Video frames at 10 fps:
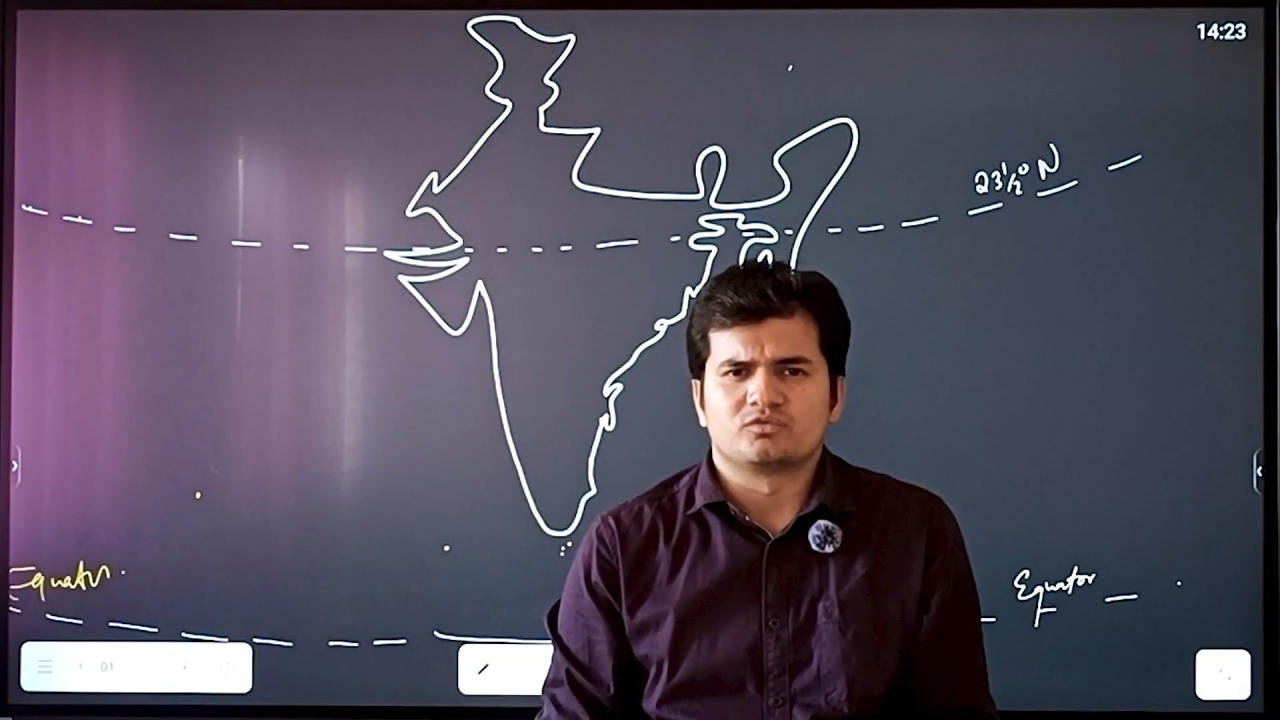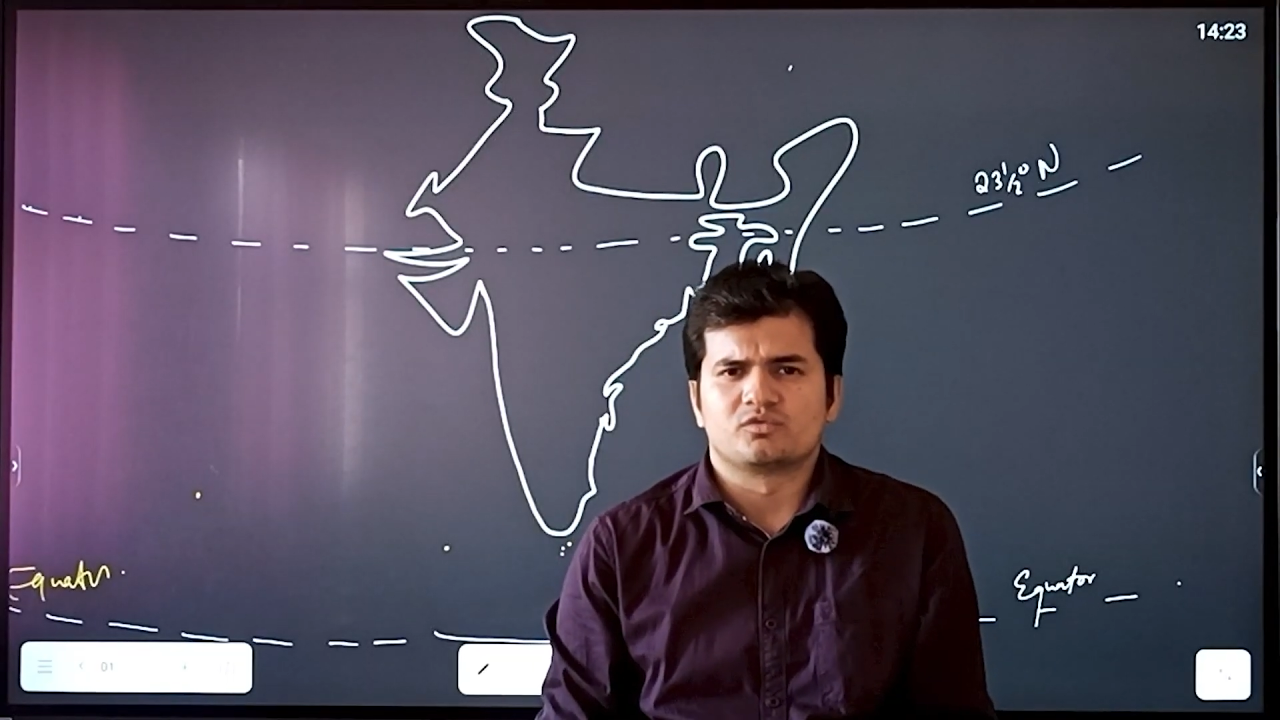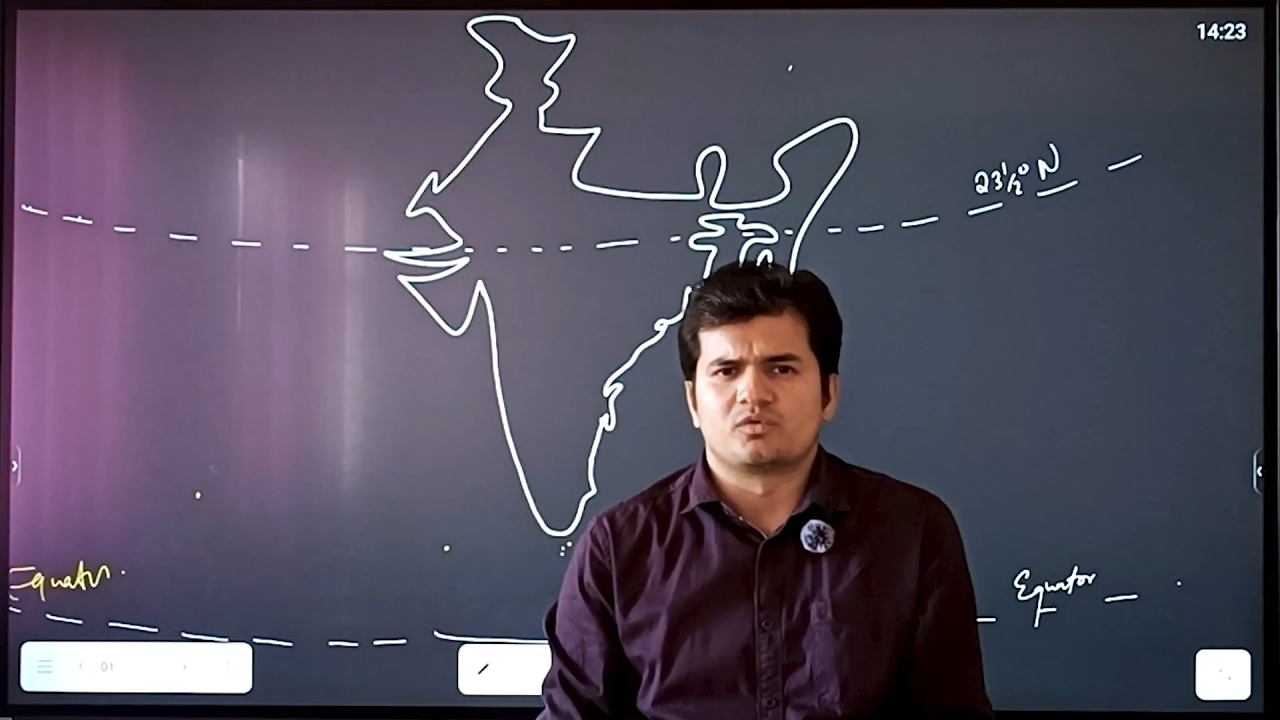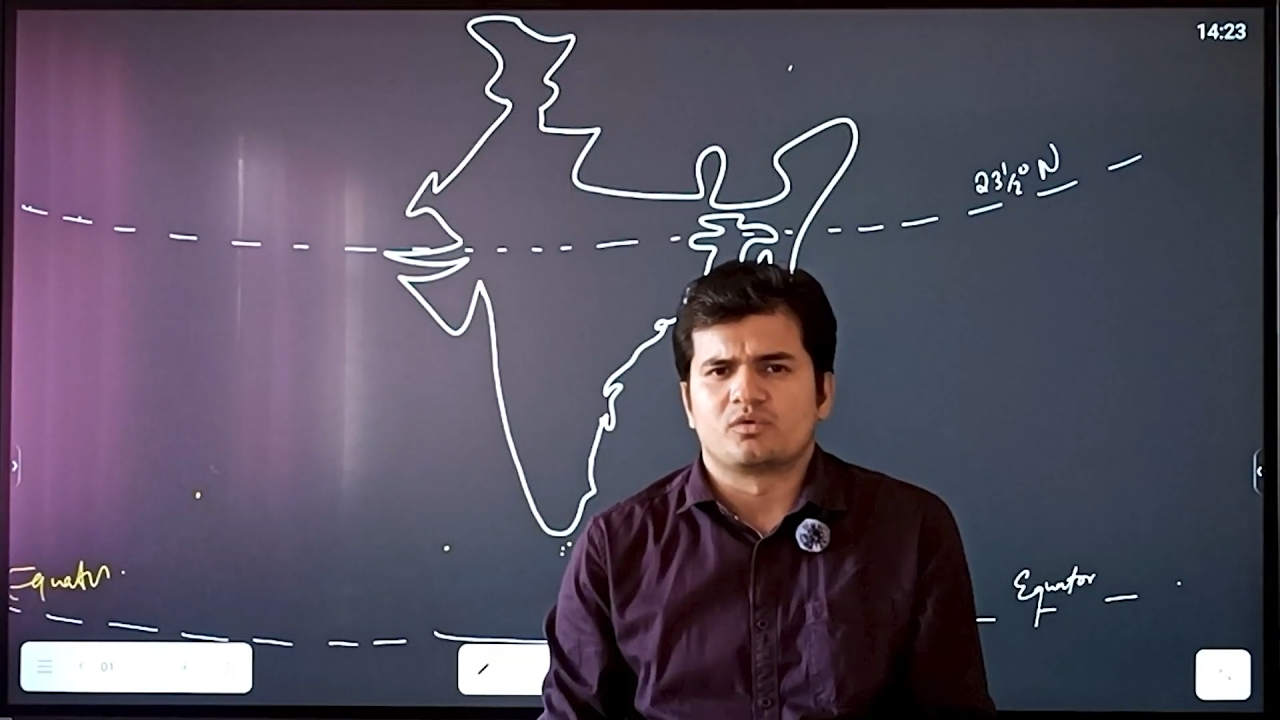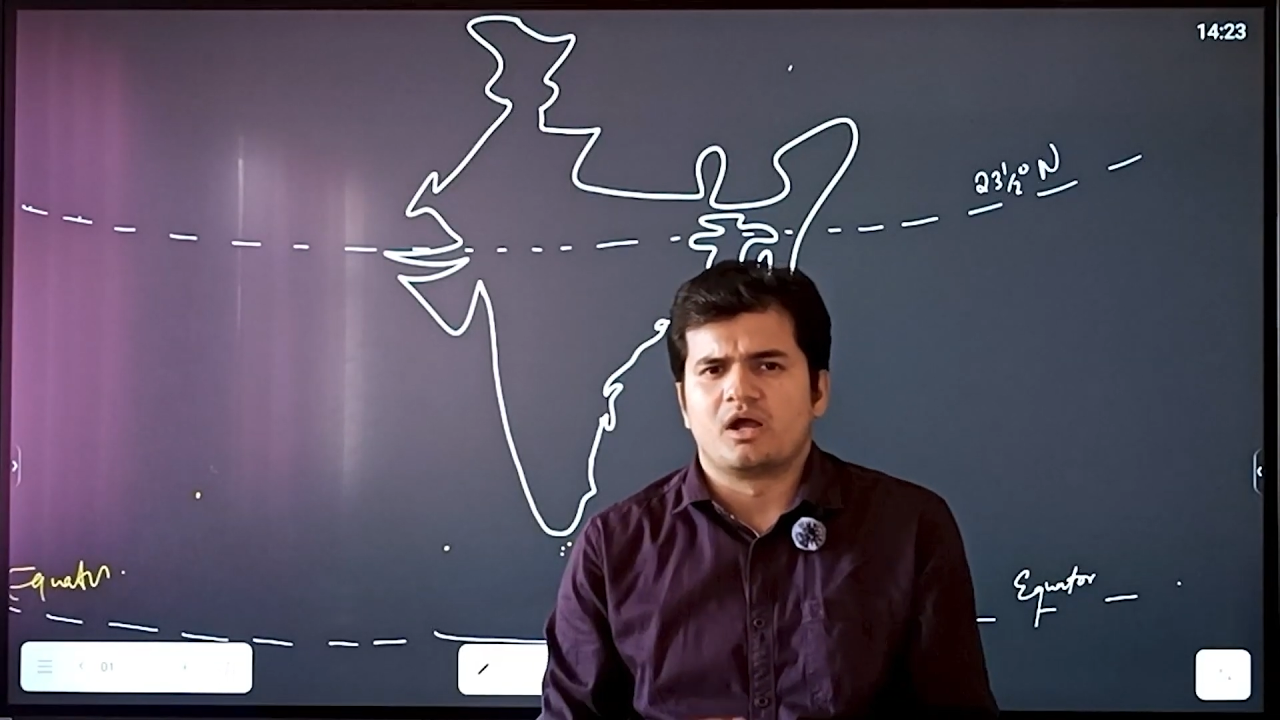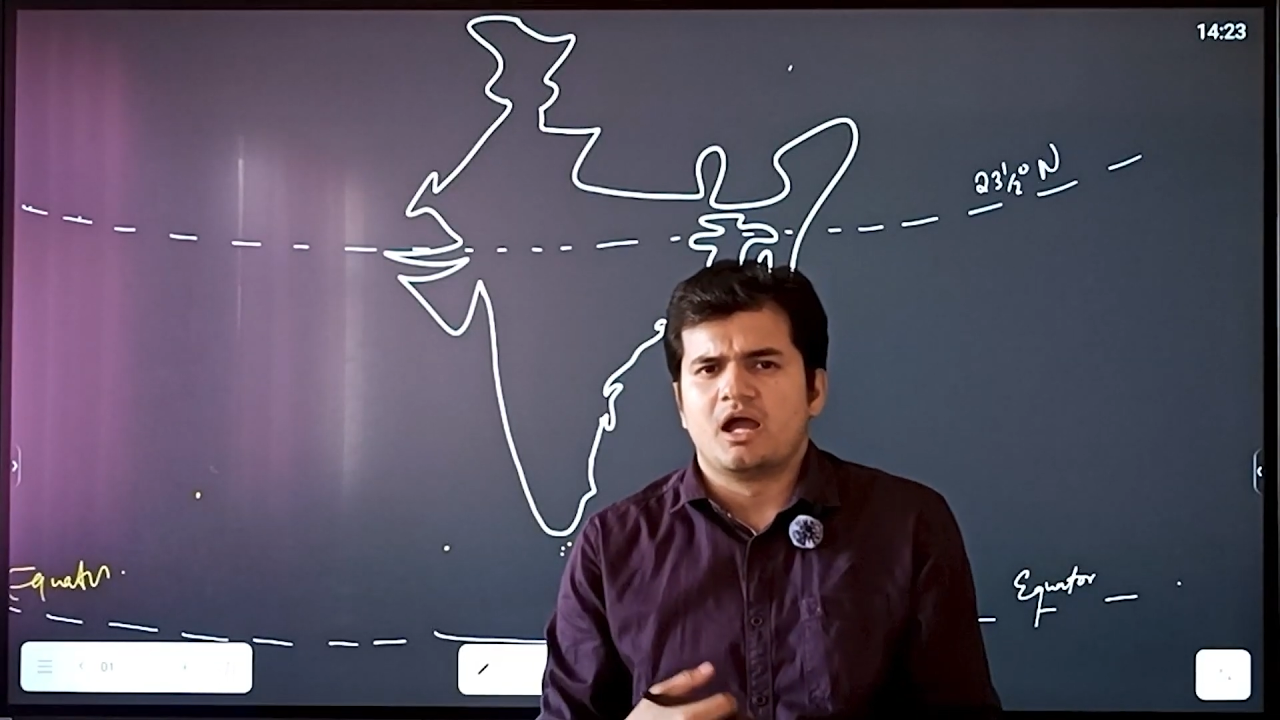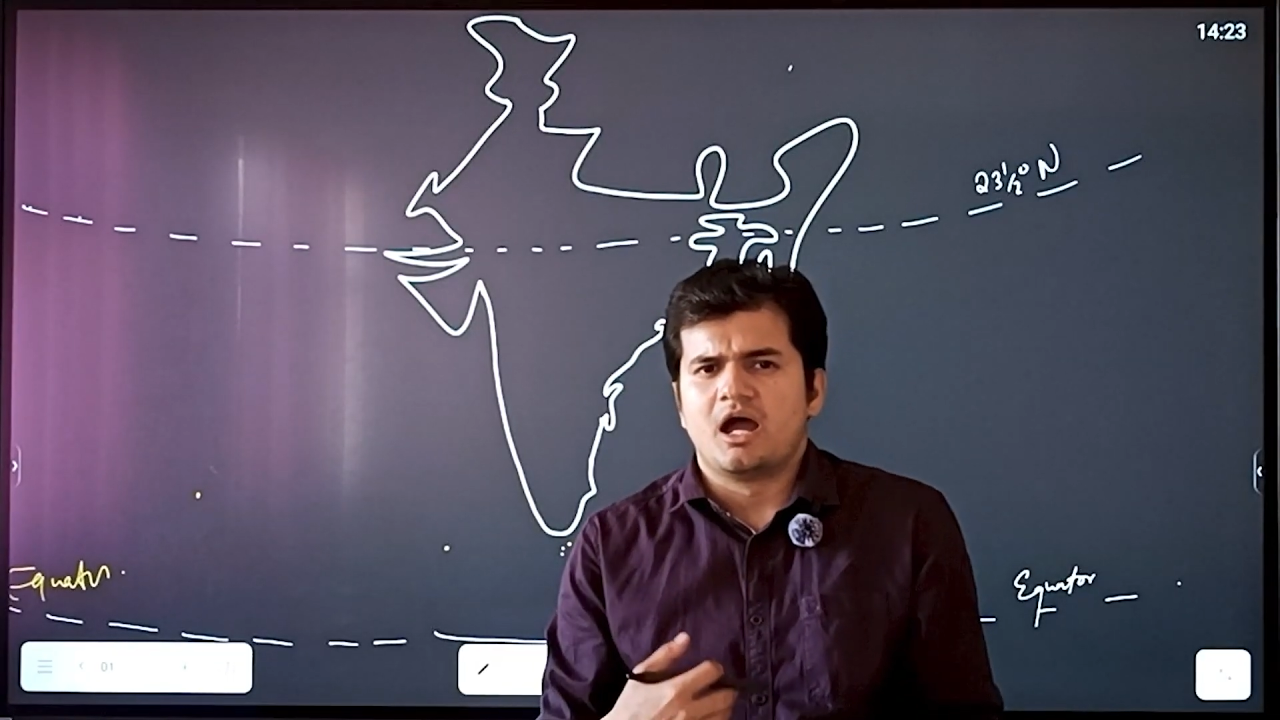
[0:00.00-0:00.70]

to know